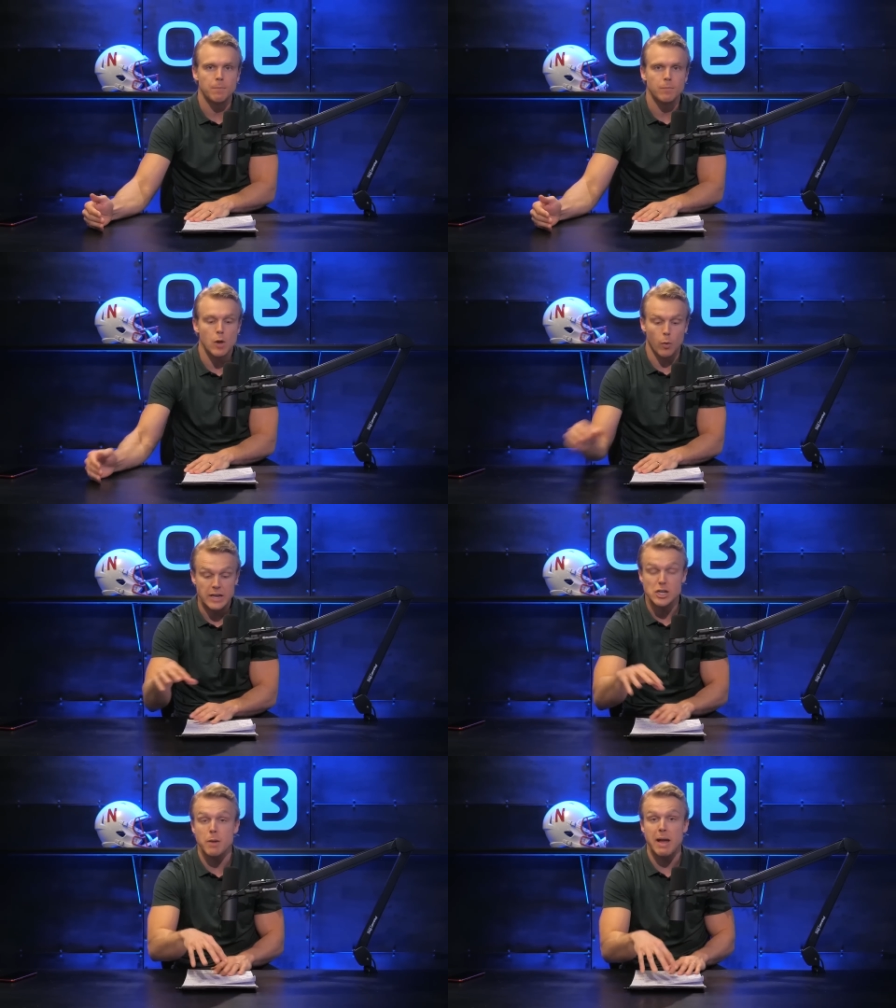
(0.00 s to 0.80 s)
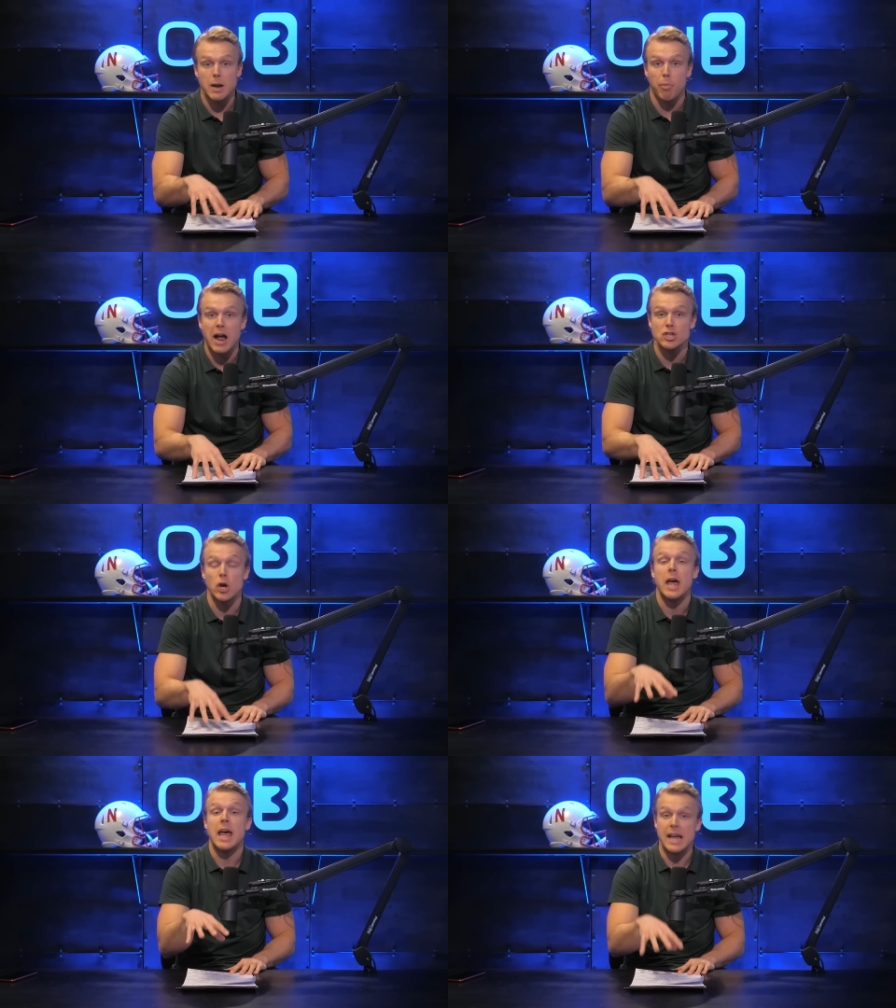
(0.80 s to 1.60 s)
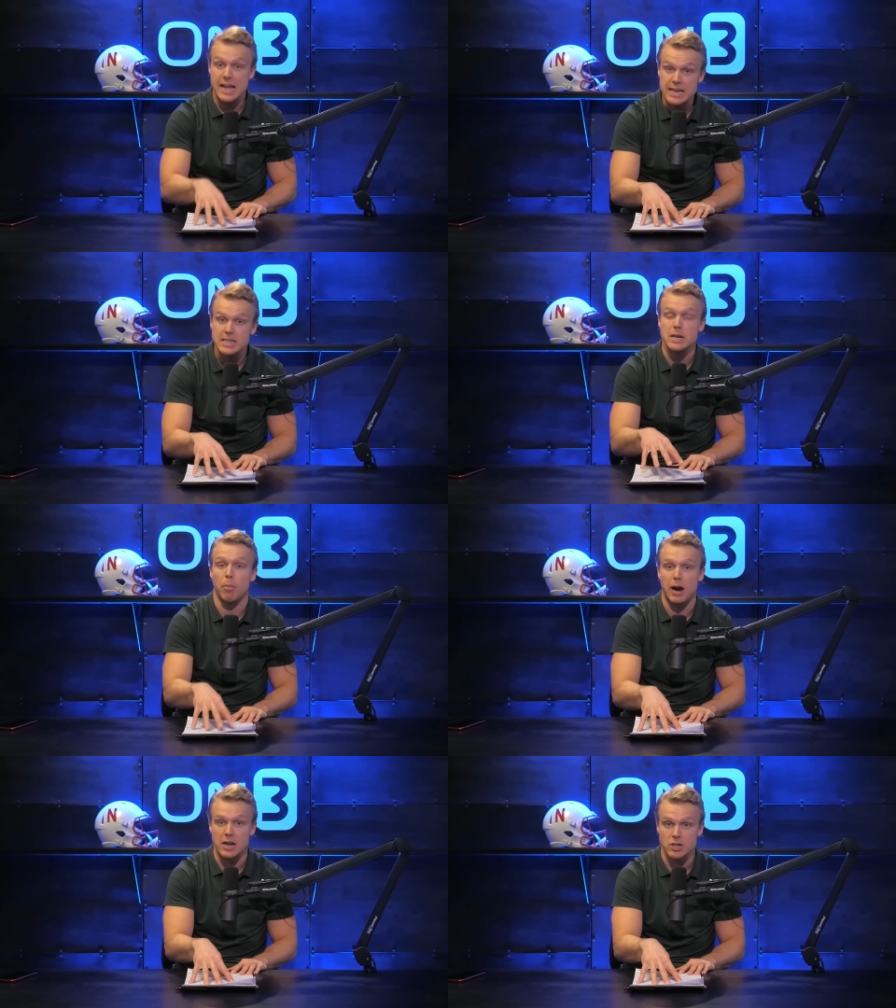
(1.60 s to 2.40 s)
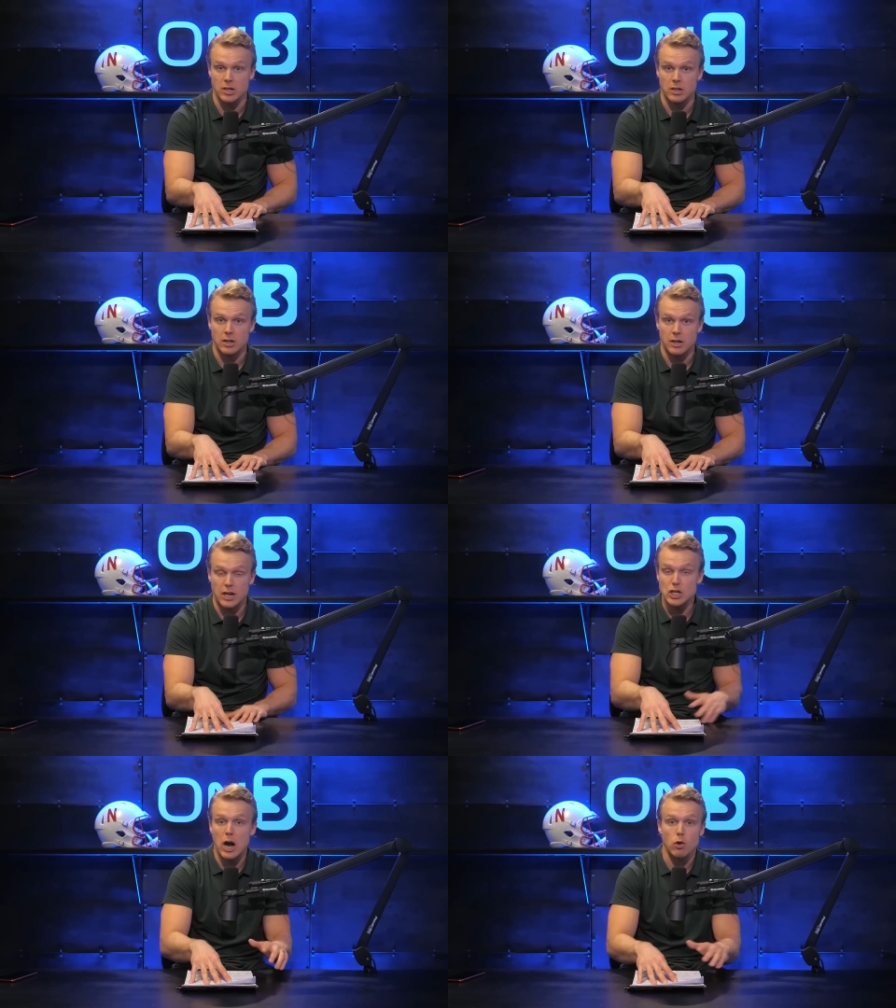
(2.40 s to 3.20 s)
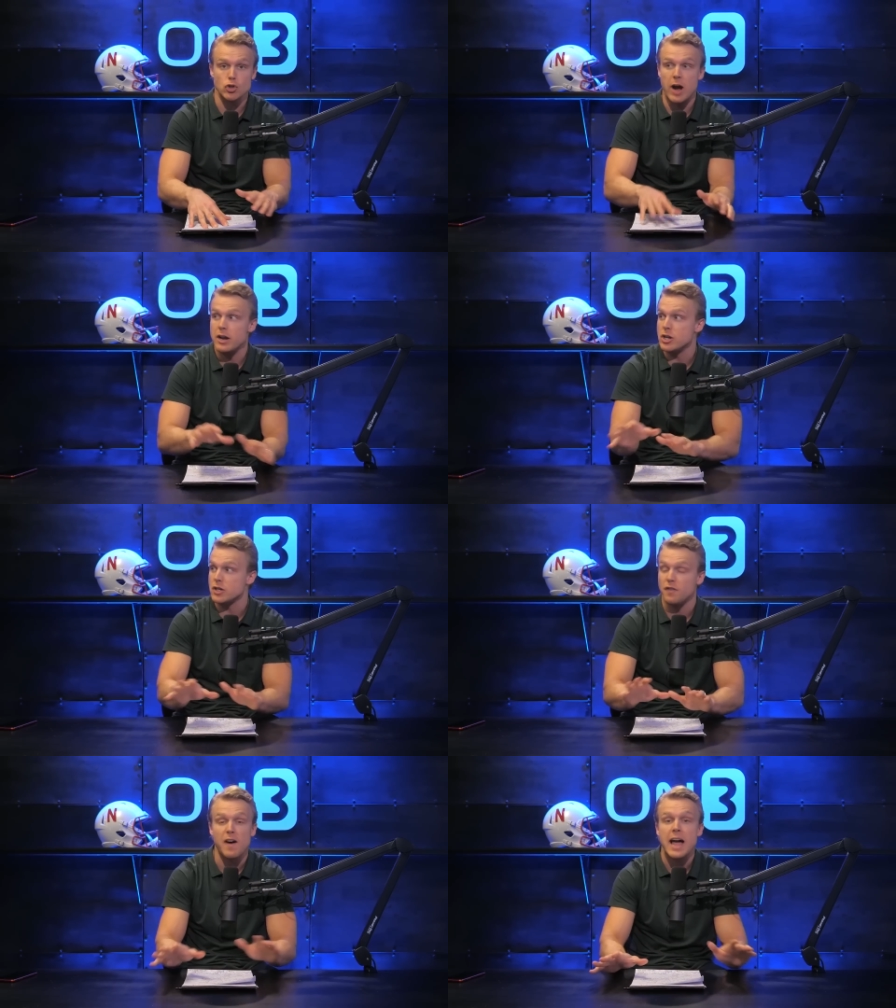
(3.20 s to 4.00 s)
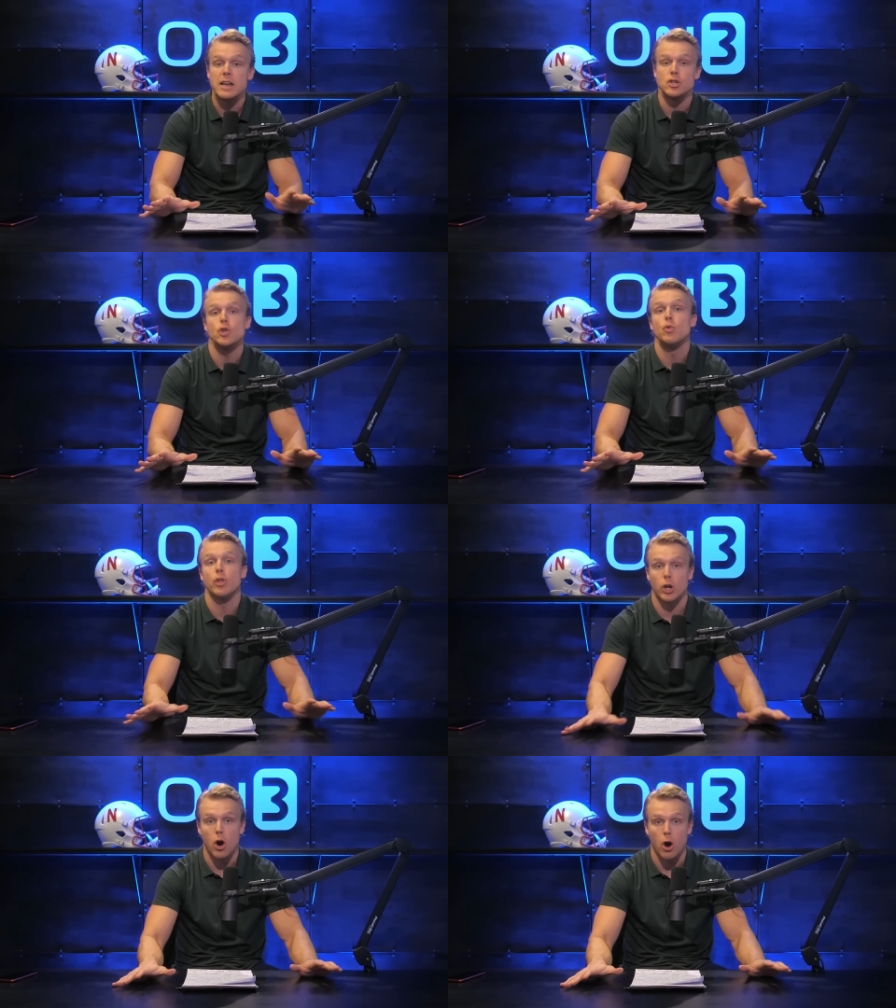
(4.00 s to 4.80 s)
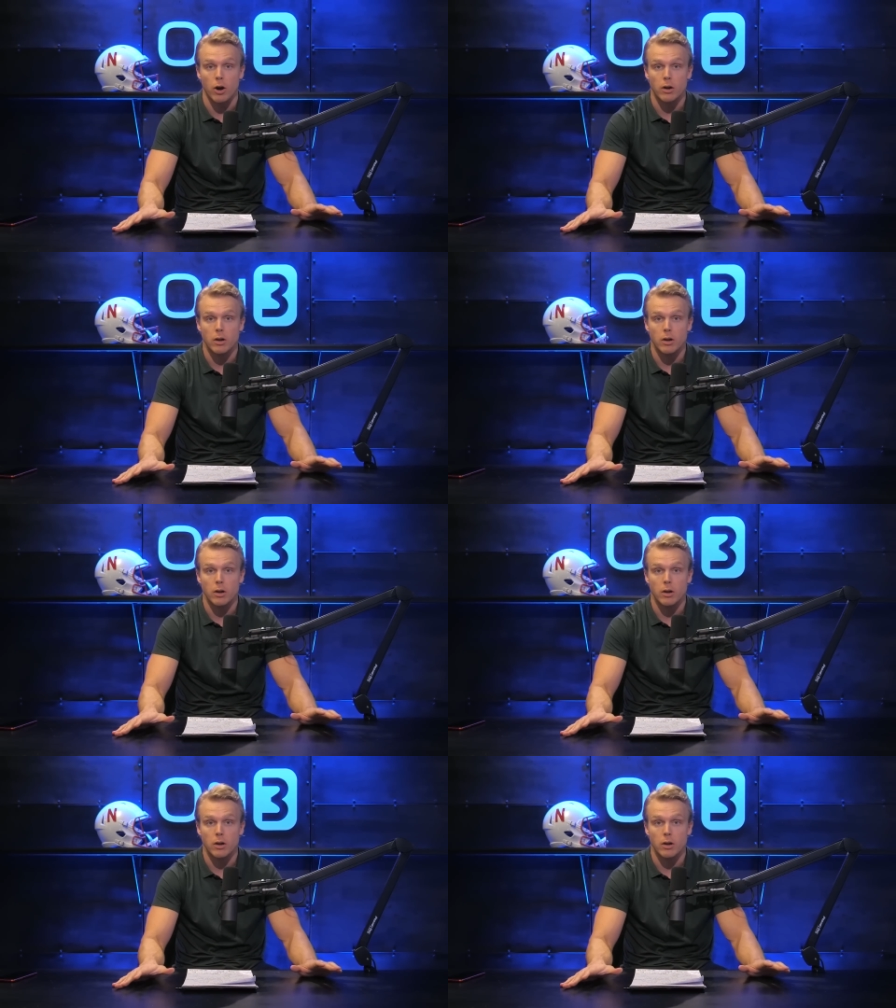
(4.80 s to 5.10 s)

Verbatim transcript: No, he's going to make Nebraska his Nebraska. He's not trying to just fine-tune the car.